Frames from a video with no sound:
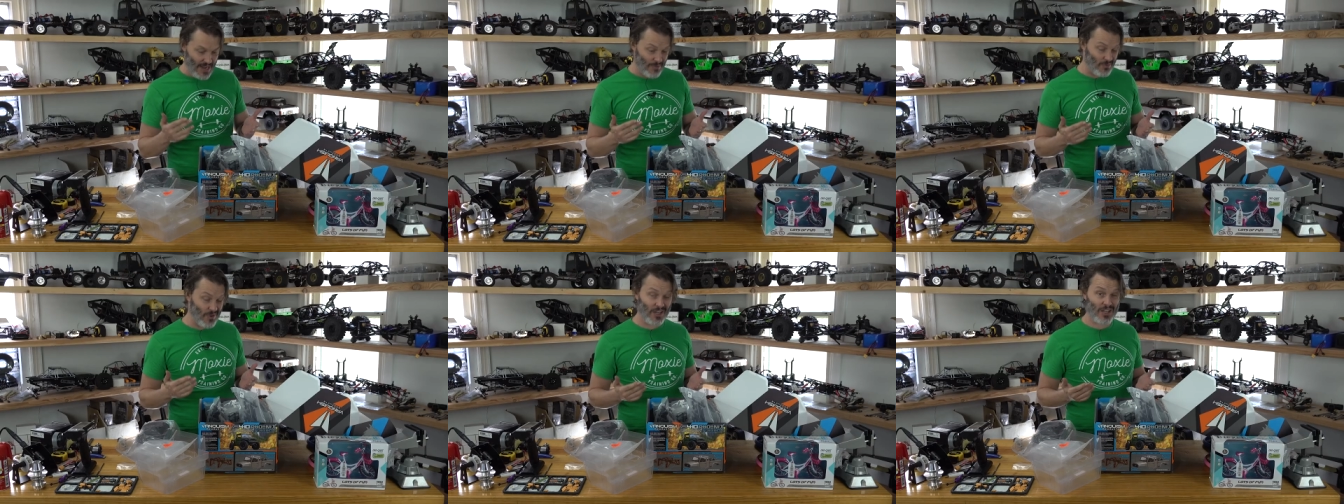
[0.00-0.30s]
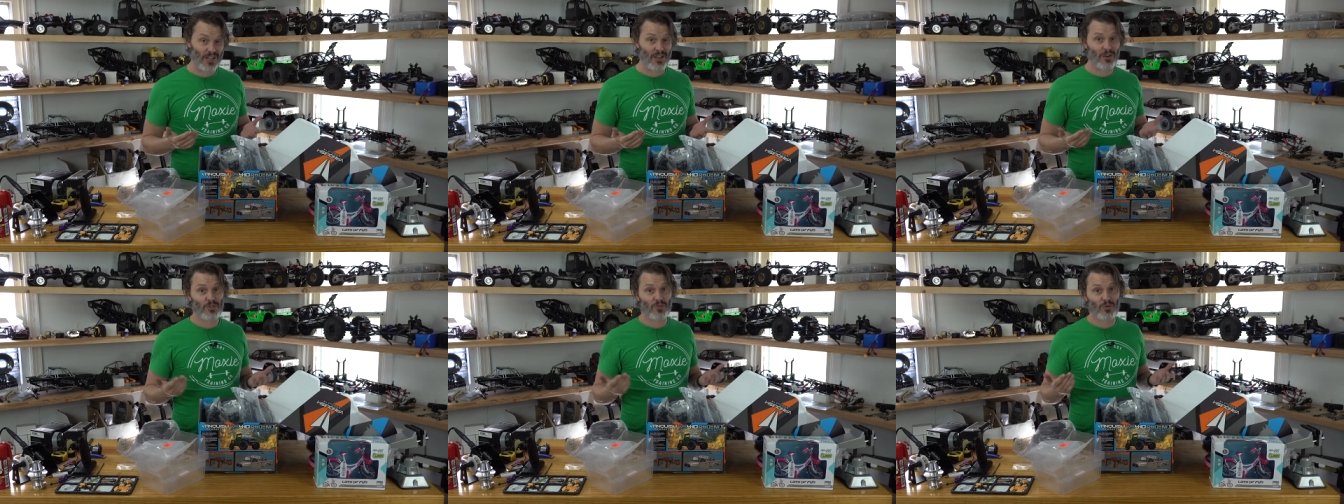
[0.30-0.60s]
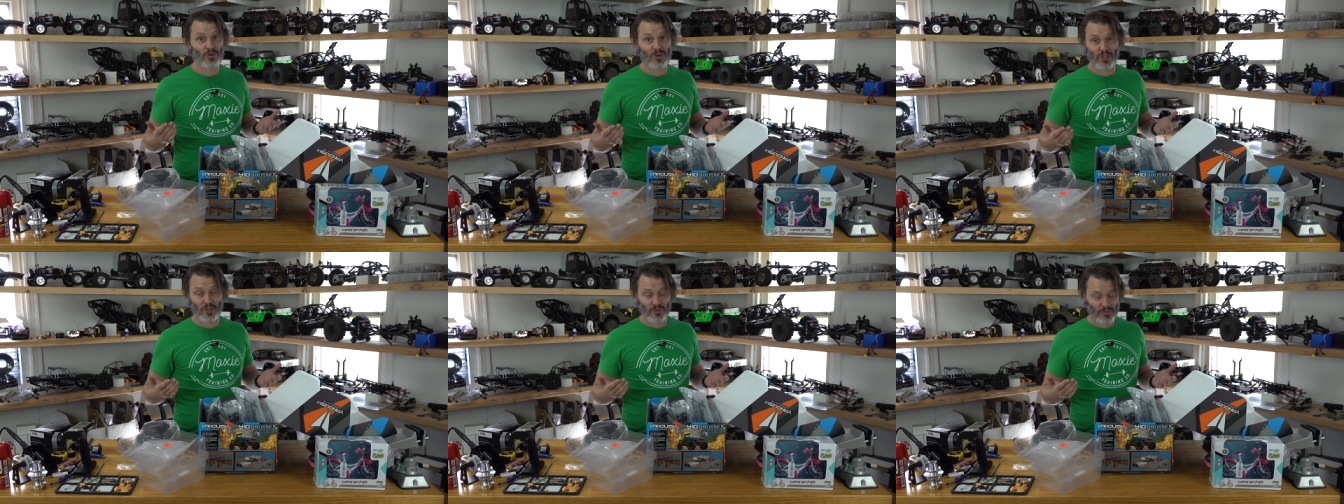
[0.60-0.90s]
I'm going to go
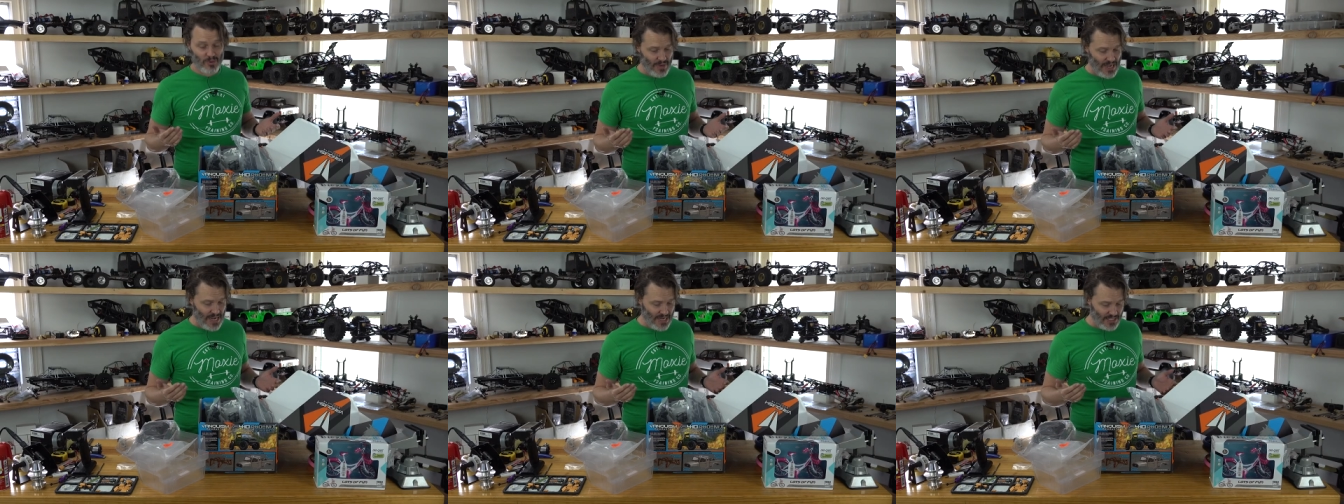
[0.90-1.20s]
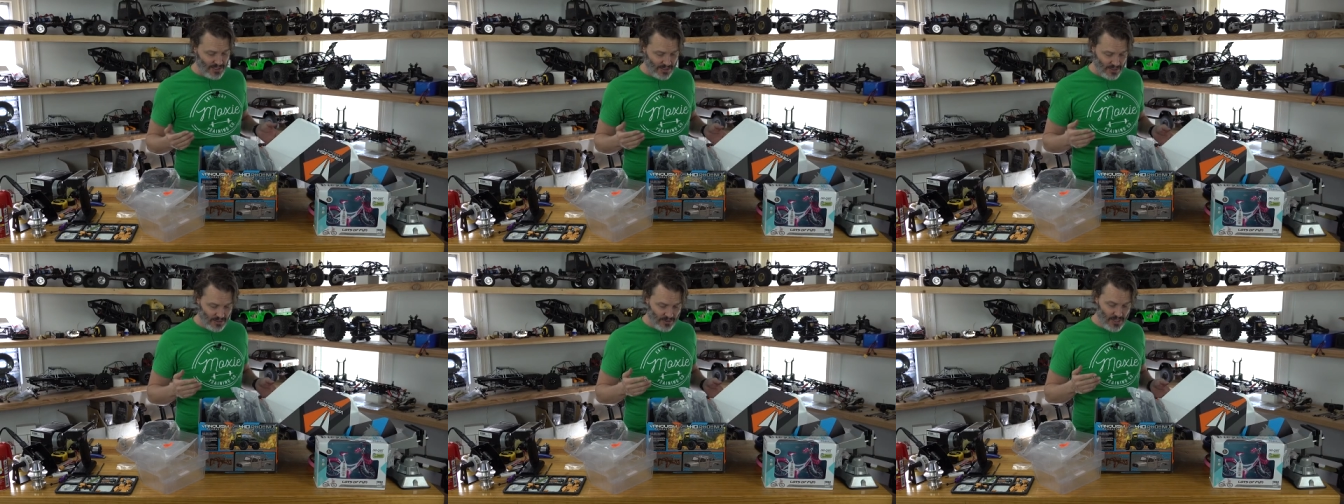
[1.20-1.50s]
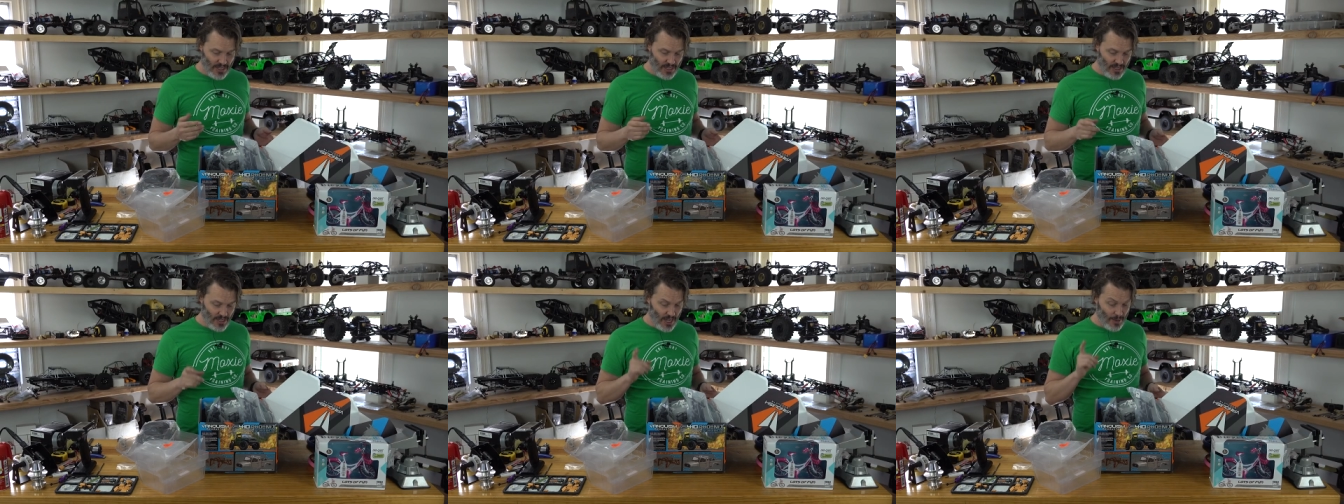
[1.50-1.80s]
to an aluminum
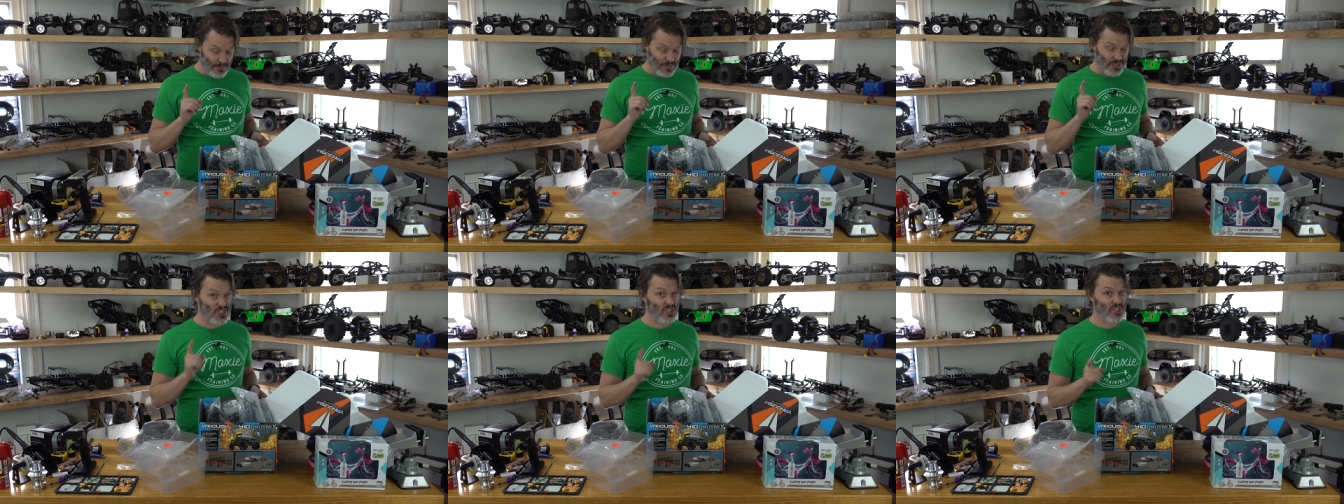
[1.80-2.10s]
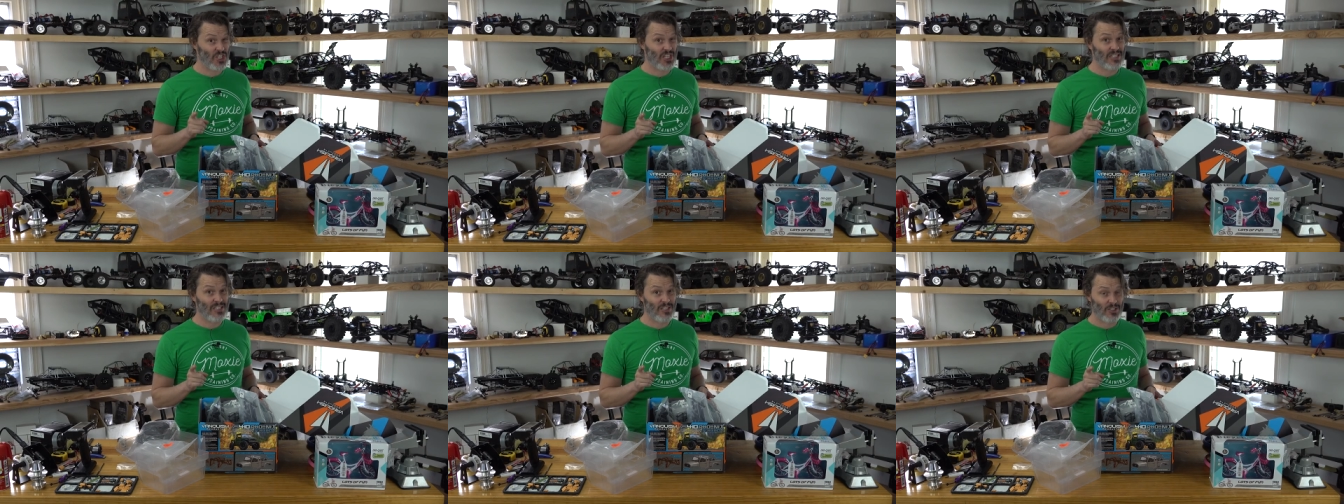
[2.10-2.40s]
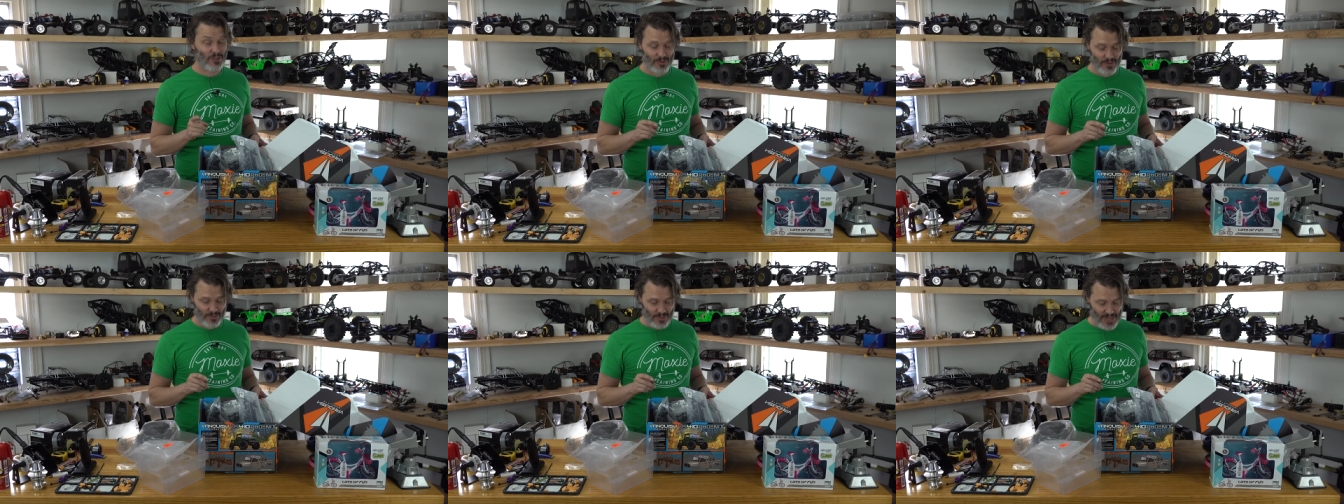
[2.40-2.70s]
axle, a machined
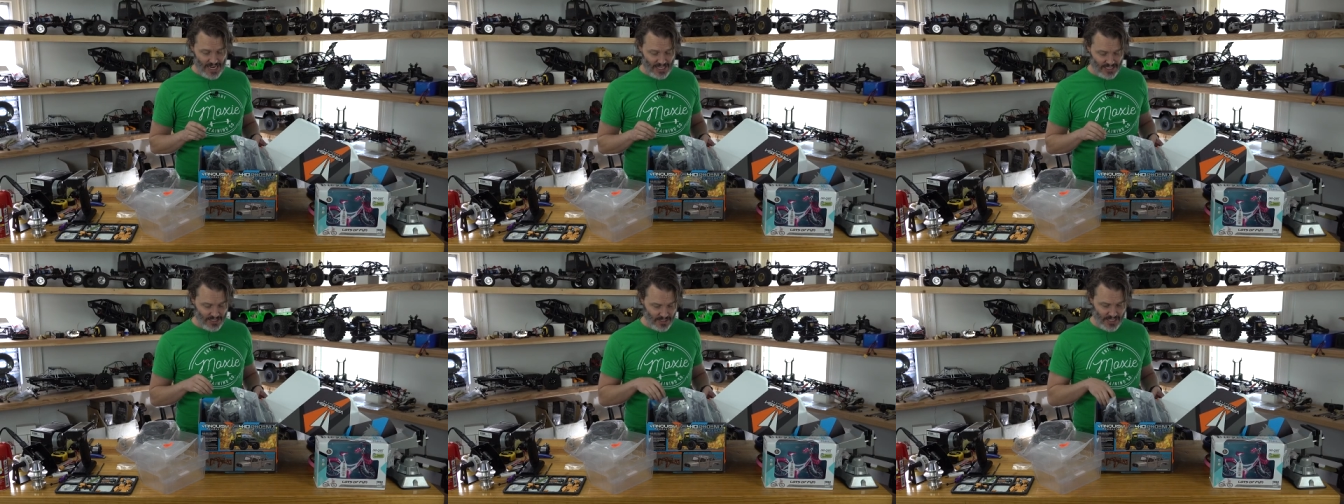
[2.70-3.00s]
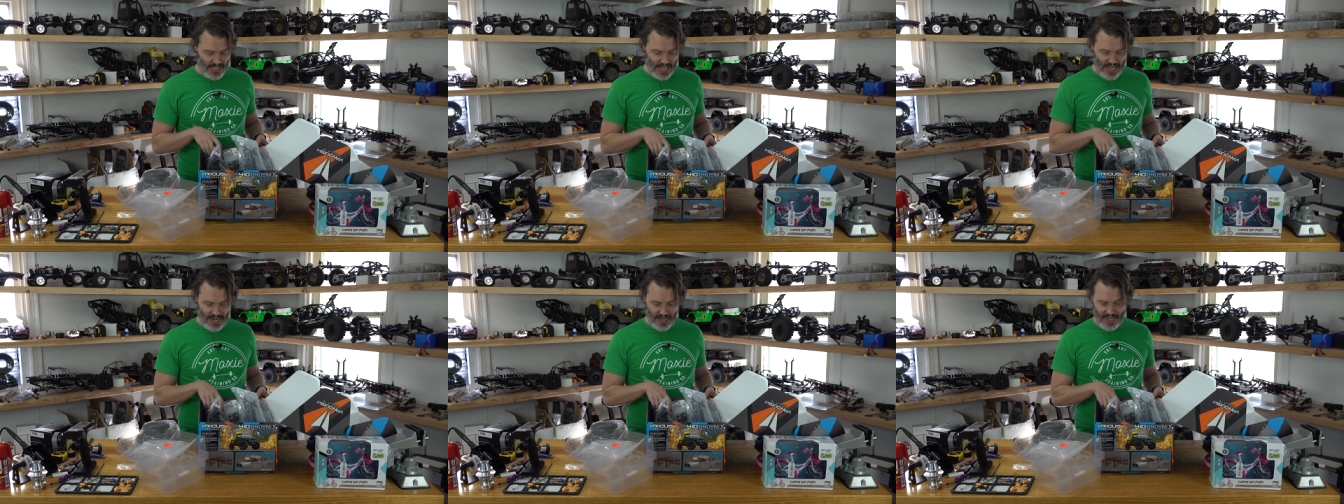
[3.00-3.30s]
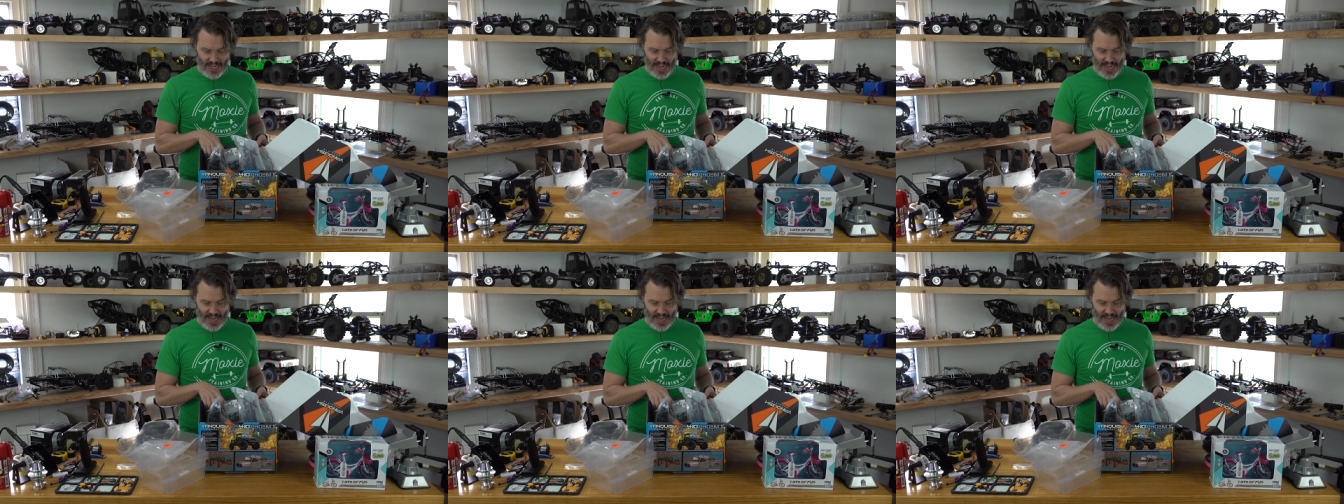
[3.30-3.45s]
aluminum axle, not a